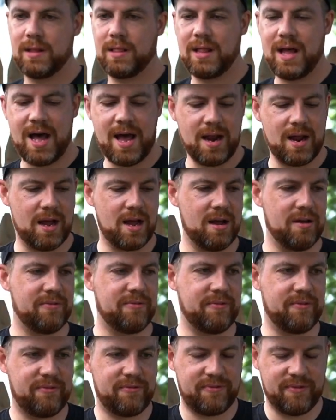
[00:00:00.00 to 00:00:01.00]
Lot of
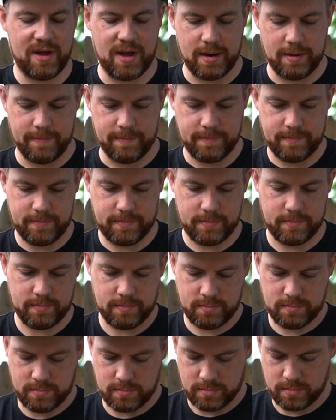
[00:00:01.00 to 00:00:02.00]
fun.
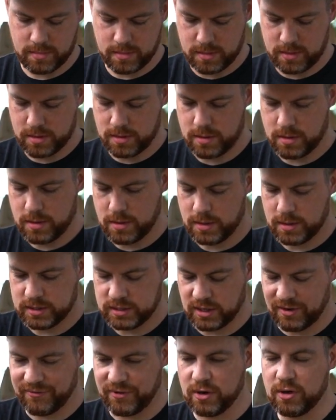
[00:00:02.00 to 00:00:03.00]

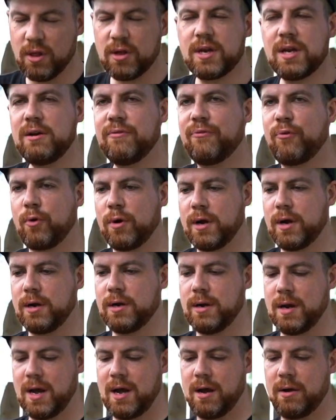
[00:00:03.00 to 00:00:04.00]
So if you're looking for
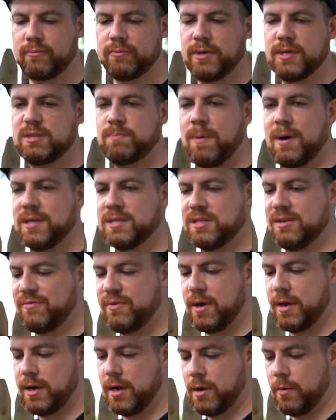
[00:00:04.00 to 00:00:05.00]
your responsive
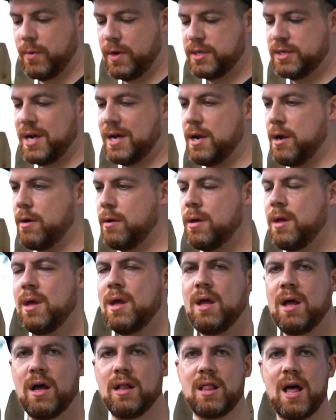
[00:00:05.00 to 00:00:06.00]
yo-yo, which I know
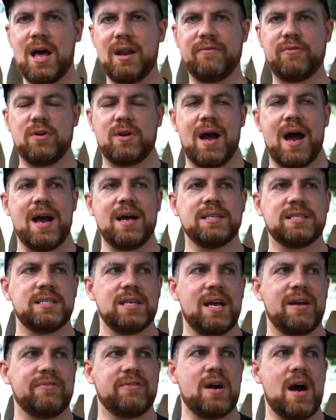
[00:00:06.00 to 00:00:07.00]
a lot of you guys
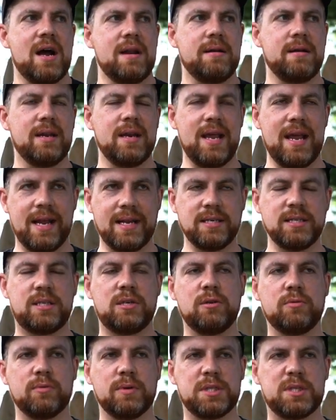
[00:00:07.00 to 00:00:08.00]
have gotten
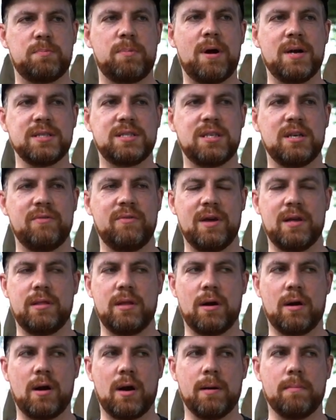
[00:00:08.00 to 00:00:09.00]
into responsive, and
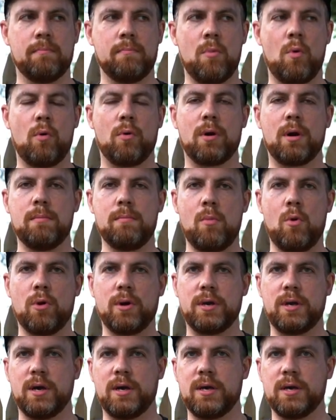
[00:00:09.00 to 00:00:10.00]
there are more and
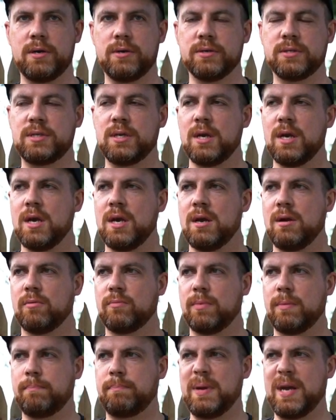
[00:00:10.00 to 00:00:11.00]
more yo-yos
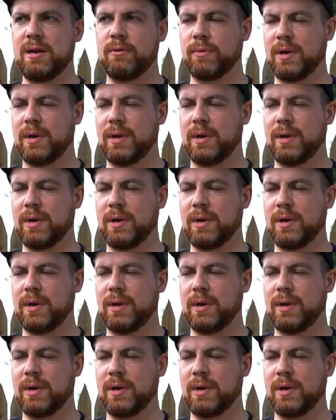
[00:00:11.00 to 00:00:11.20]
being